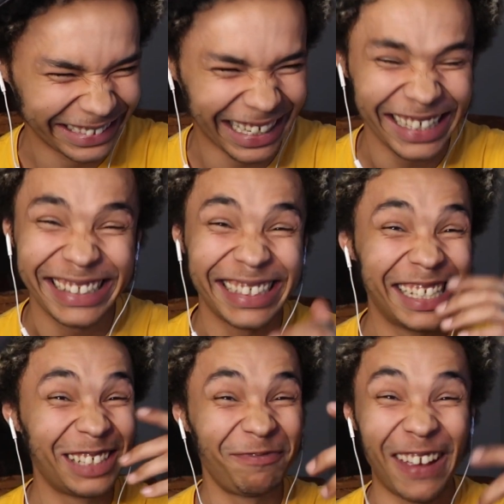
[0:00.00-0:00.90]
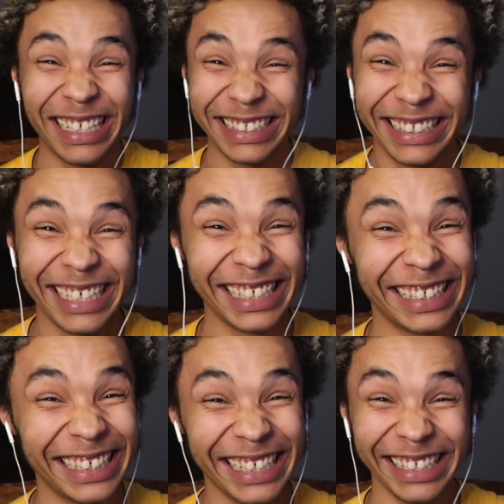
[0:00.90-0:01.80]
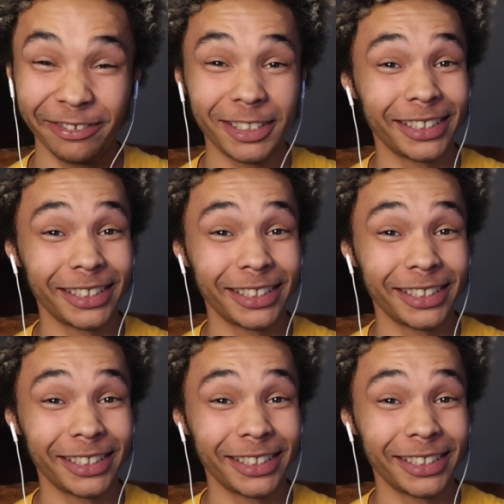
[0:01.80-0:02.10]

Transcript: They see his face and then he leaves.